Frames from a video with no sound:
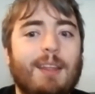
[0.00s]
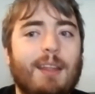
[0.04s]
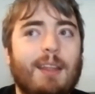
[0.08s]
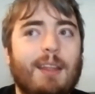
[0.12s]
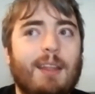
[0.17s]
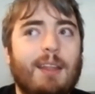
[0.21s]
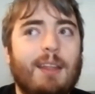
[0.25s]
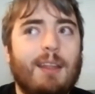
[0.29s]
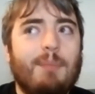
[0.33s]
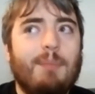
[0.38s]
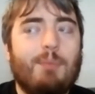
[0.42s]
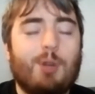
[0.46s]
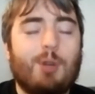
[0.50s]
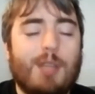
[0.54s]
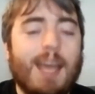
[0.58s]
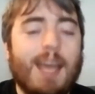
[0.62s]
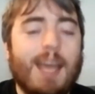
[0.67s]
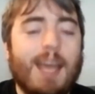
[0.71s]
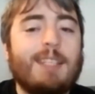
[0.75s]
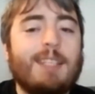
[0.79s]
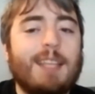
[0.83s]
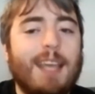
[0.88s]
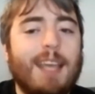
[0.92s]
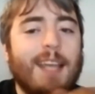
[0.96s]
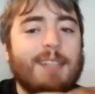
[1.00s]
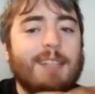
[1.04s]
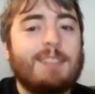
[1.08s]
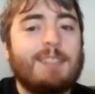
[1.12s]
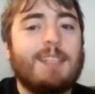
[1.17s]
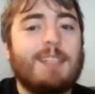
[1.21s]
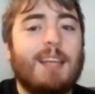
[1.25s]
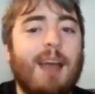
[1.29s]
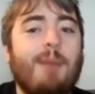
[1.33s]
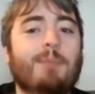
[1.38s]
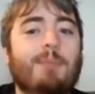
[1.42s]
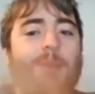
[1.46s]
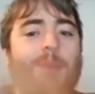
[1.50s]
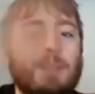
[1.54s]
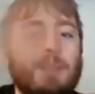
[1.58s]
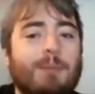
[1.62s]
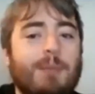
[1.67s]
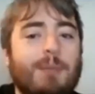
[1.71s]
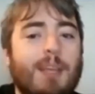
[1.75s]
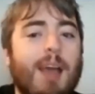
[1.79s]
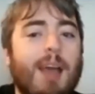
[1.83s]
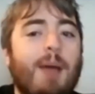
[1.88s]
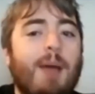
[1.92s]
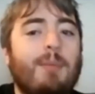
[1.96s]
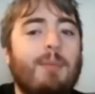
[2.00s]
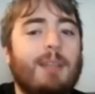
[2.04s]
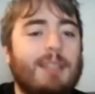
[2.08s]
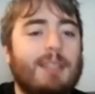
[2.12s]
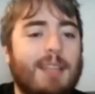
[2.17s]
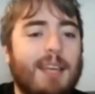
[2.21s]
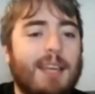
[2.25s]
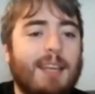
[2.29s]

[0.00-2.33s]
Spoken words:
protect against a company becoming like